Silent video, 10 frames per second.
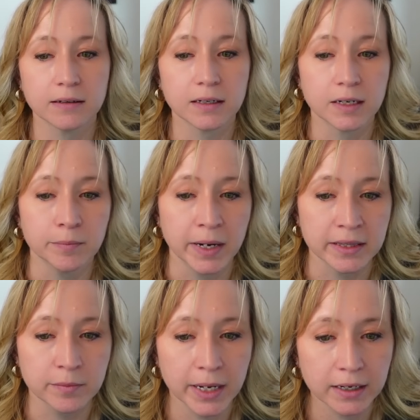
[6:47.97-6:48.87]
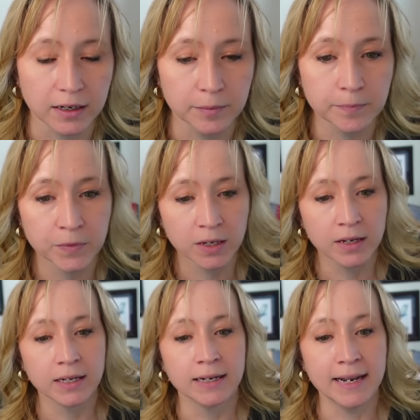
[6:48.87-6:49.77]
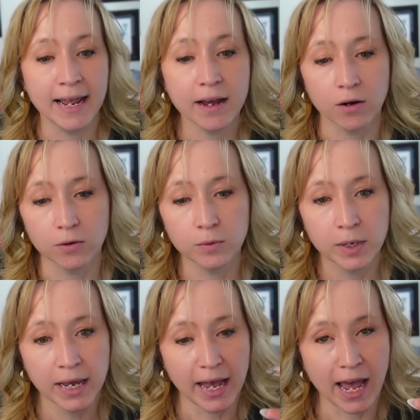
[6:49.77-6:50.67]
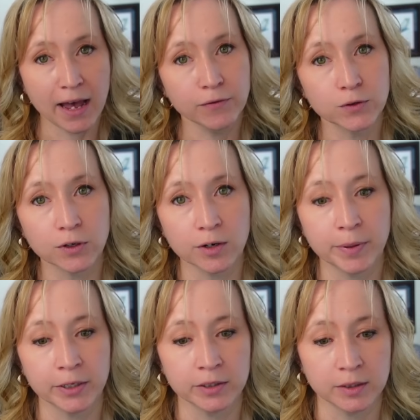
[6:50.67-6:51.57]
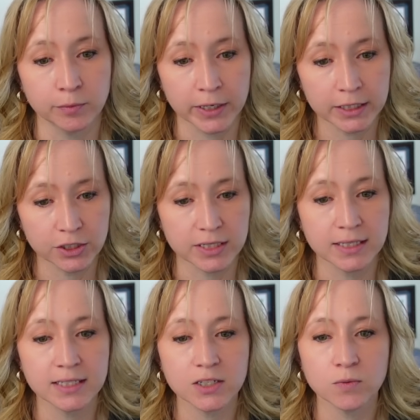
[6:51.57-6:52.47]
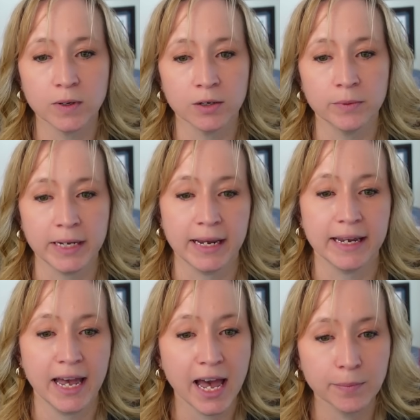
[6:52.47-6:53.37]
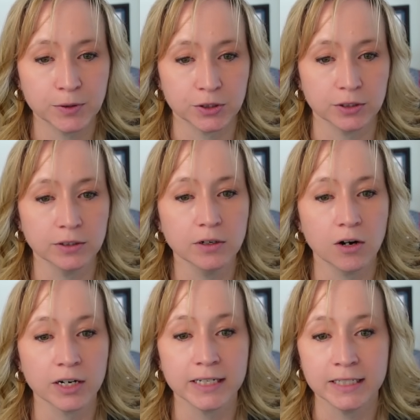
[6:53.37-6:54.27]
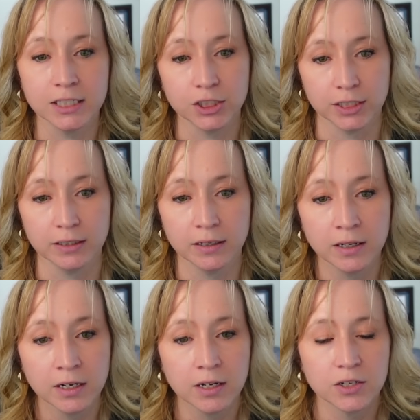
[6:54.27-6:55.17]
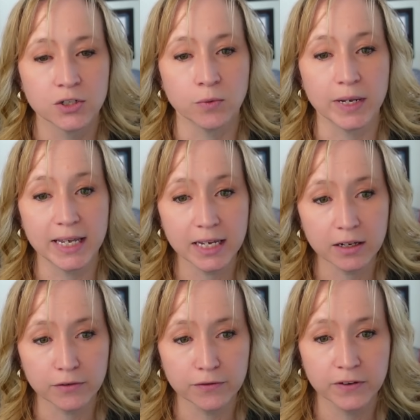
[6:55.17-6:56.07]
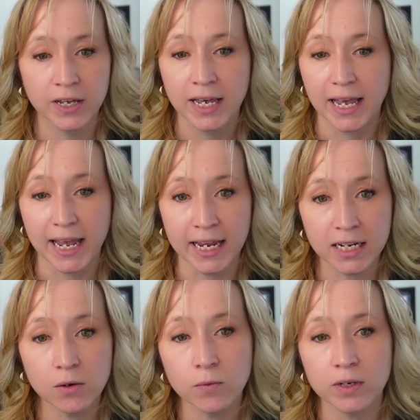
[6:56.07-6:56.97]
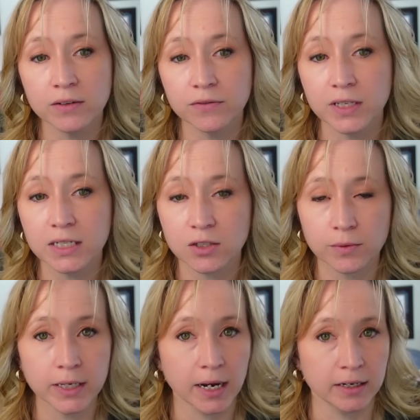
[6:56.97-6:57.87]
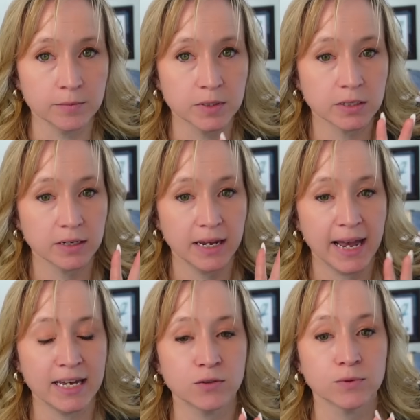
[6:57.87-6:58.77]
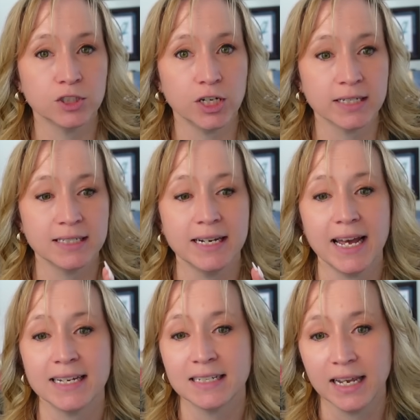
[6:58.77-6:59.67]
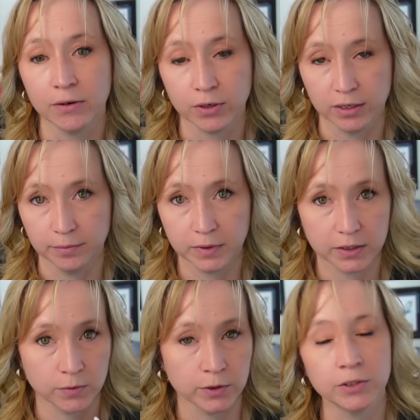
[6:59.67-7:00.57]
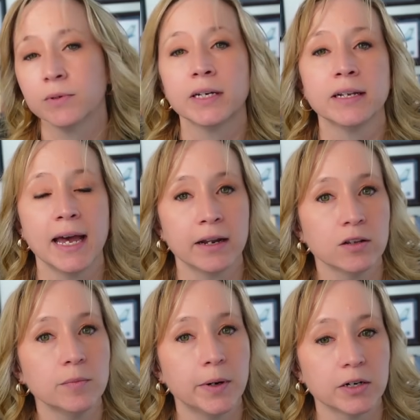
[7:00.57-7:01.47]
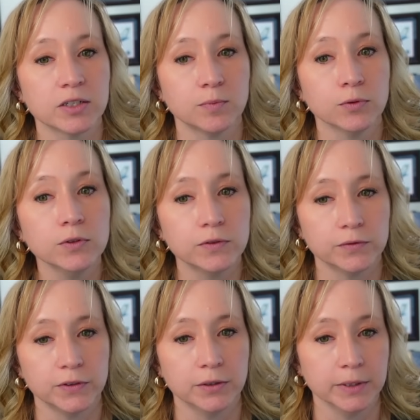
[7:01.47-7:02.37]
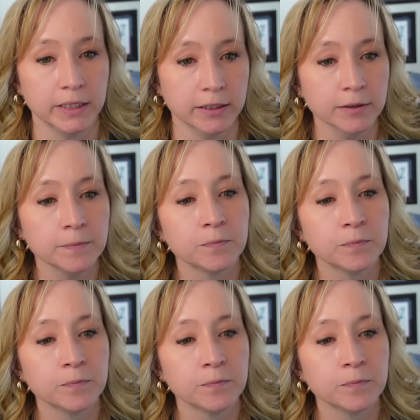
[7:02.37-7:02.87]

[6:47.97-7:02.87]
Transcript: combine them back up. Now, after our parallel branches, this is where we capture our condition. So if any one of these 3 items has rejected as the outcome, because we're doing an out-of-the-box approval flow in there,